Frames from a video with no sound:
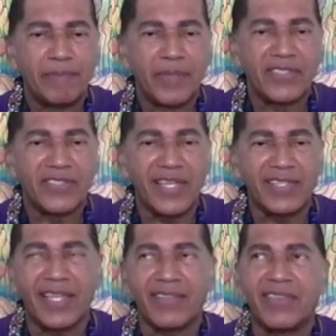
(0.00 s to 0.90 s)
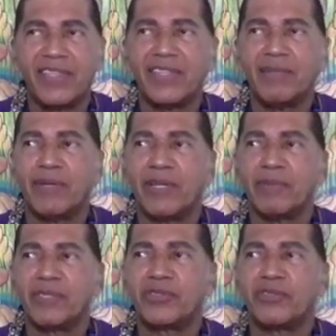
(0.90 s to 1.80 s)
It's like that thing that
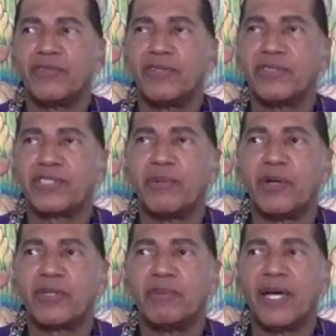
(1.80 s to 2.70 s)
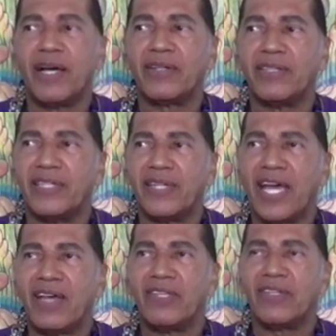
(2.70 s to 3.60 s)
Buckminster Fuller spoke about, and
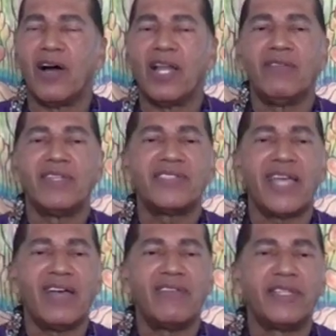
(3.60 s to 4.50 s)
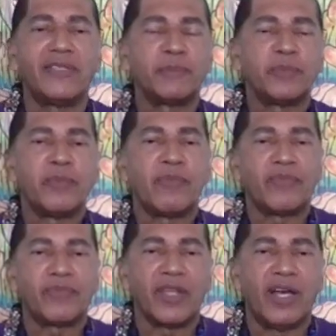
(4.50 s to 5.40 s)
having all of us having
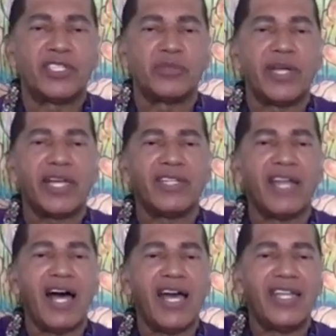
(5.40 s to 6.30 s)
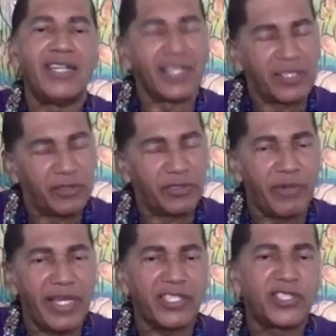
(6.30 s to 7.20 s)
a direct line, a
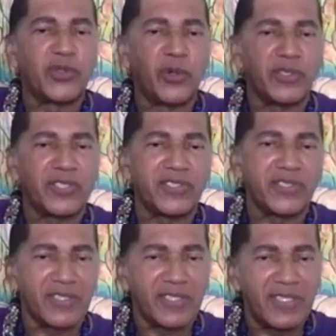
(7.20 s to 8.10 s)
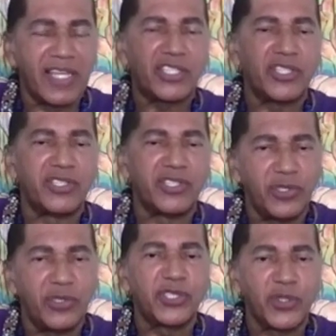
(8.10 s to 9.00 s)
direct source connection
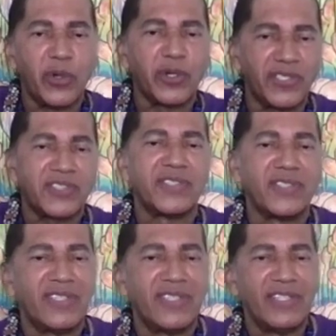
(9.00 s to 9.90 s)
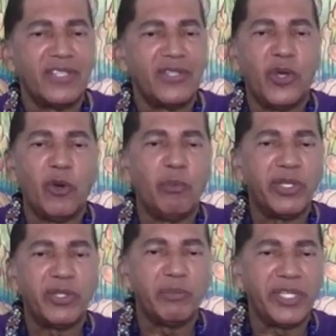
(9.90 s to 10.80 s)
to source. No
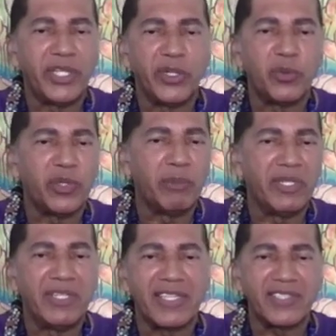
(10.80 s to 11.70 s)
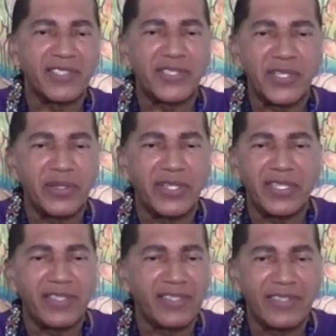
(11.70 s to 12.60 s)
middlemen or women
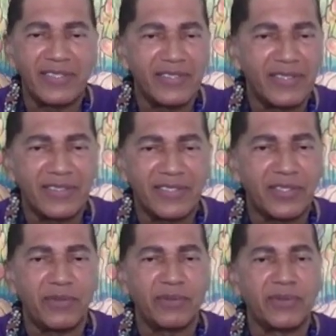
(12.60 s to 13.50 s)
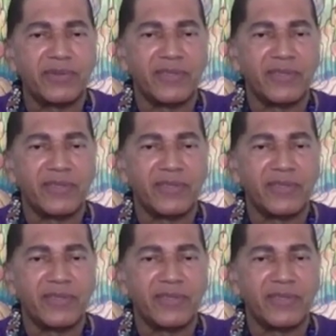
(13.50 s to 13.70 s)
necessary to